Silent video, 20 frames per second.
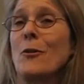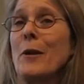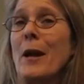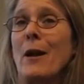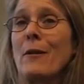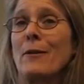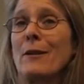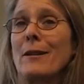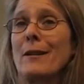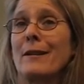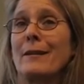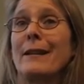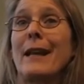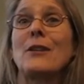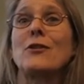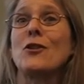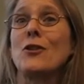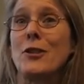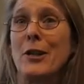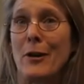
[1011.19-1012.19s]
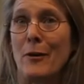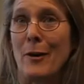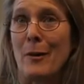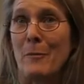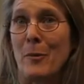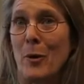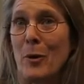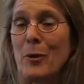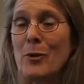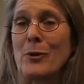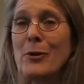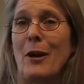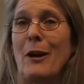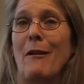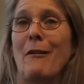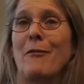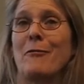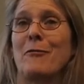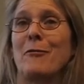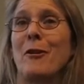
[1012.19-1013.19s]
down in the legendary books
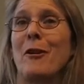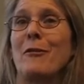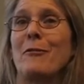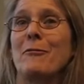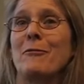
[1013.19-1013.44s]
of